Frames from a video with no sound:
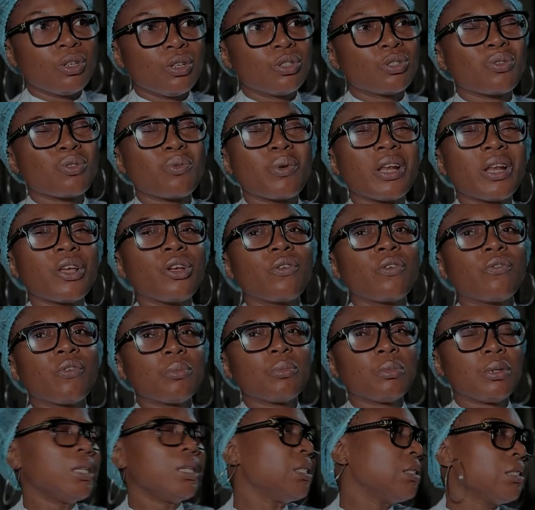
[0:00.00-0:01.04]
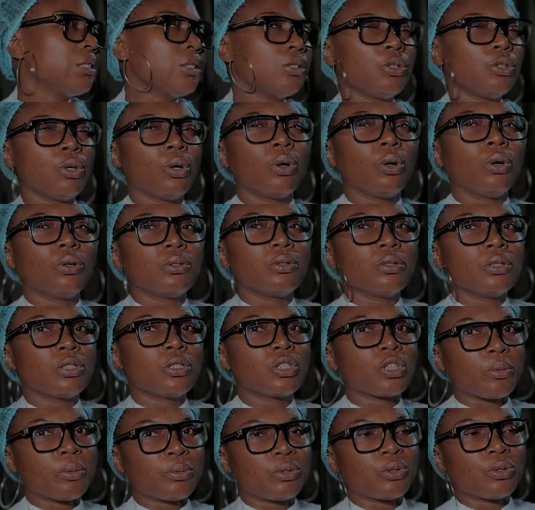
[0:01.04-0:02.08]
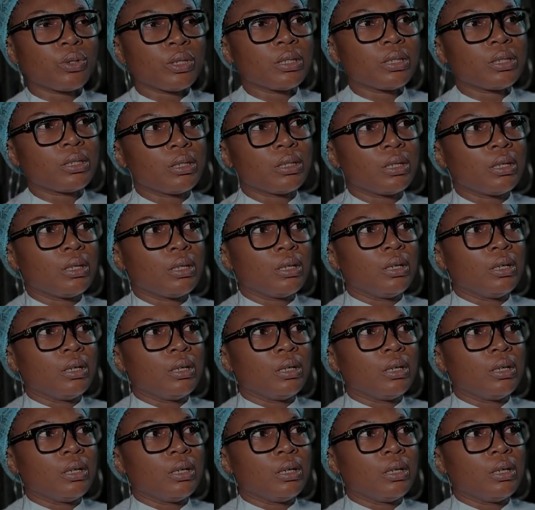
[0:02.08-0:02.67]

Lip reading: So when you're formulating your substrate,